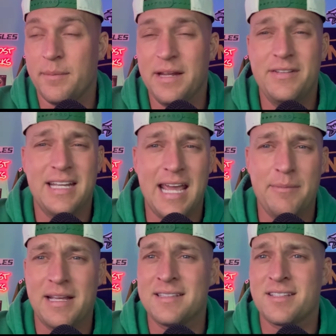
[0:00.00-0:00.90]
Even the
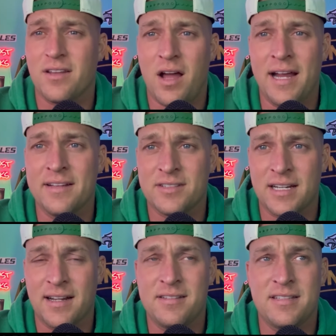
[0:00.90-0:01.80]
game against the Lions,
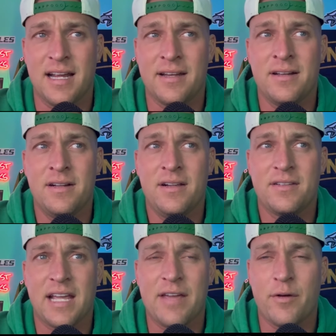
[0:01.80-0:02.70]
like I said,
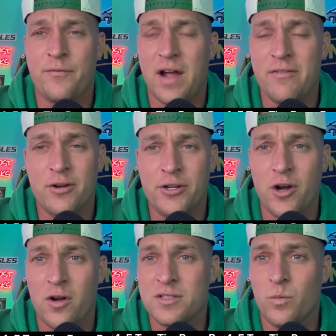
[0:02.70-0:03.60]
they gave up 500
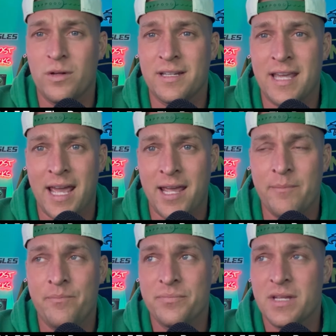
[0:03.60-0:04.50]
yards and won the
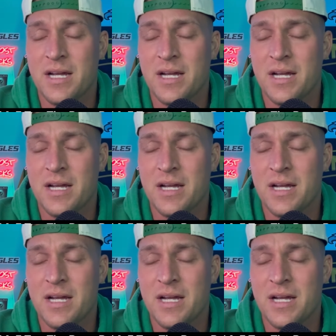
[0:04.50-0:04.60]
game.